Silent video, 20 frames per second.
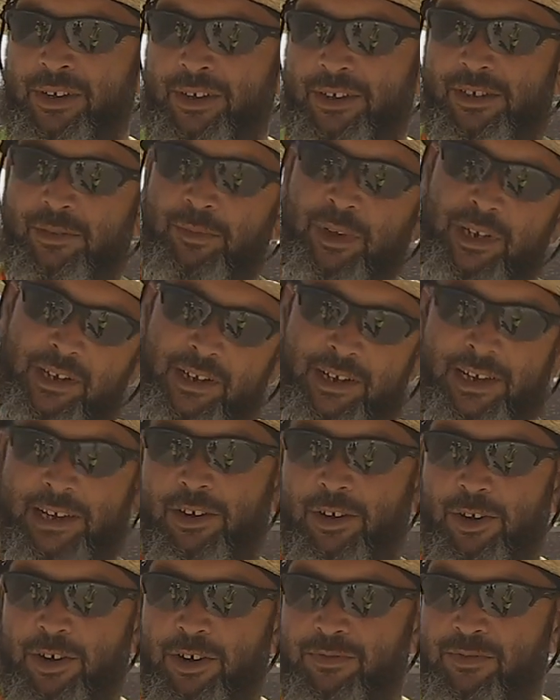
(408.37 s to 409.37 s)
Somebody could get
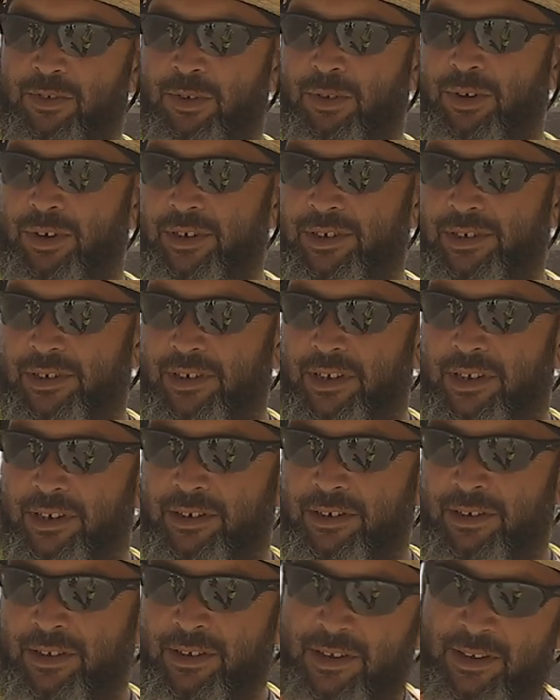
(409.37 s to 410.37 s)
hurt, of course. And
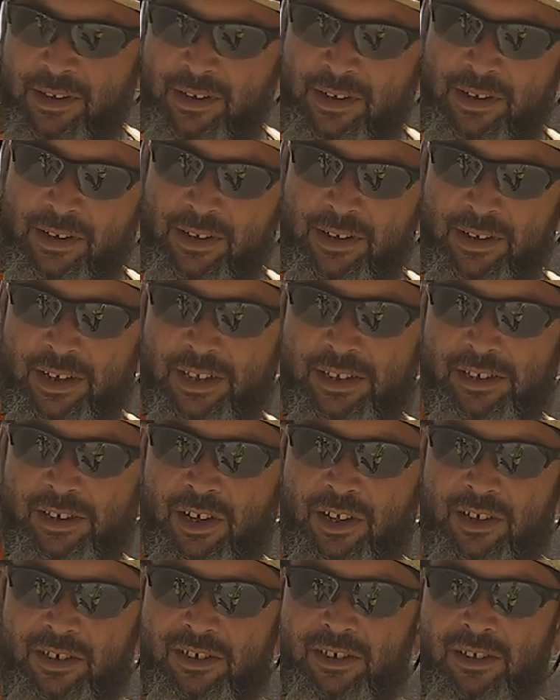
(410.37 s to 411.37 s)
then it's
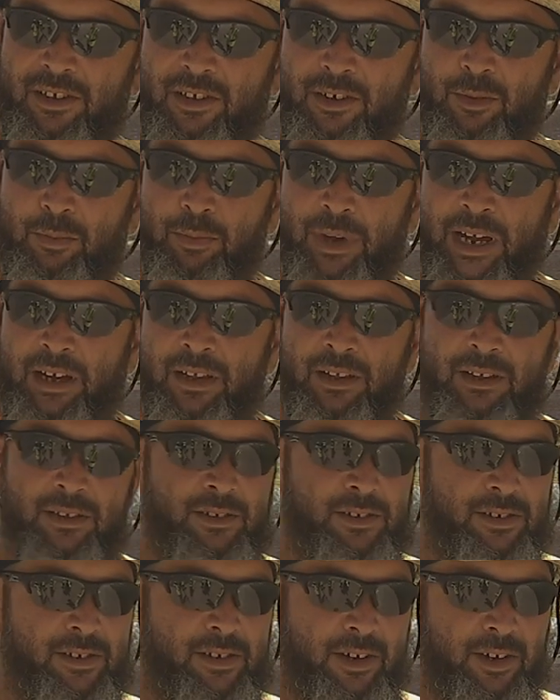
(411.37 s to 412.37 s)
all a little
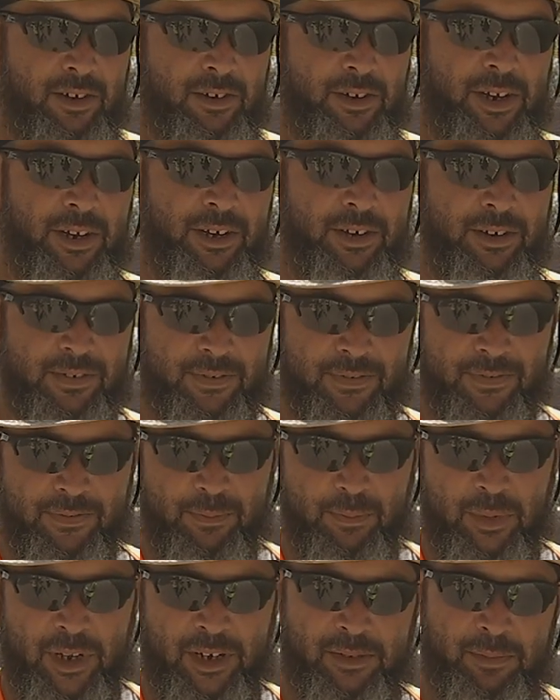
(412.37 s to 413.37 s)
balance here and there,
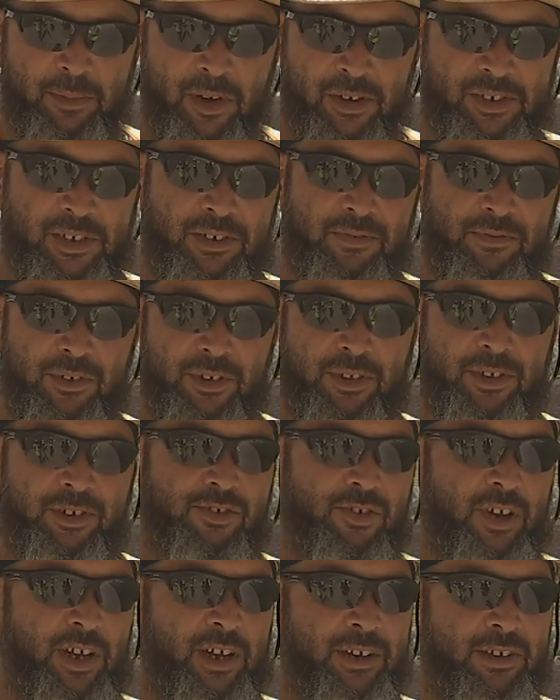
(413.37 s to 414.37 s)
but it's mostly for the
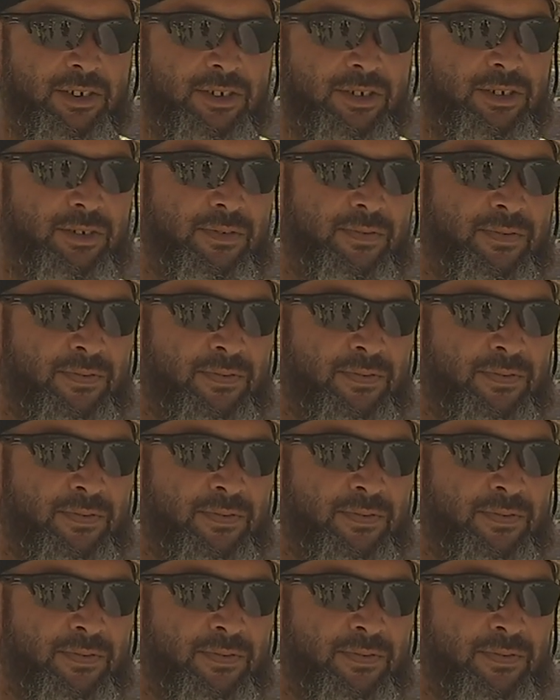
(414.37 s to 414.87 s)
drainage.